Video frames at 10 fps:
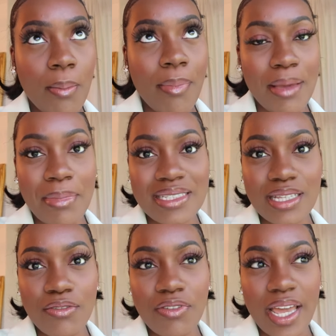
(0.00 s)
make
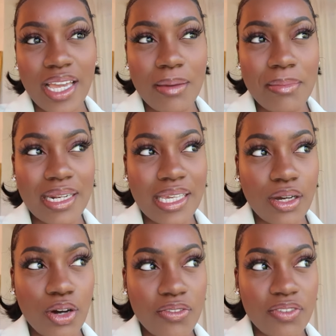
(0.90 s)
myself like a mini
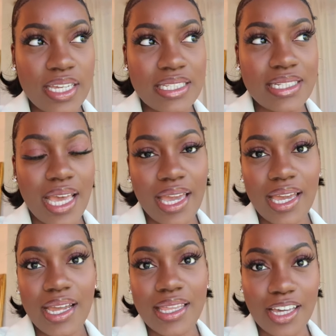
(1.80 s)
coffee to
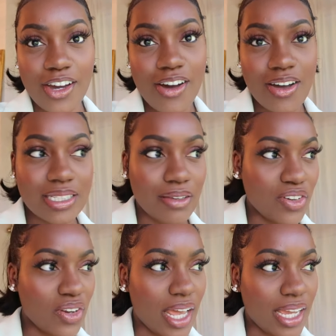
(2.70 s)
take in the car because I've
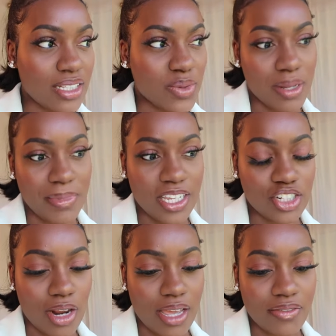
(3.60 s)
got like a 20-minute
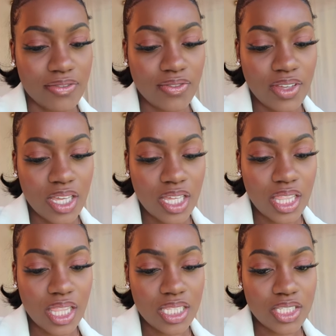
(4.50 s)
drive
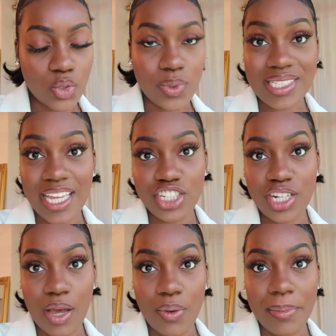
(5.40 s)
to a station
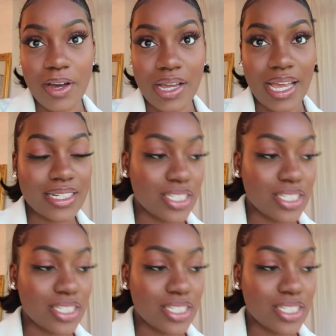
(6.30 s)
that I want to park at.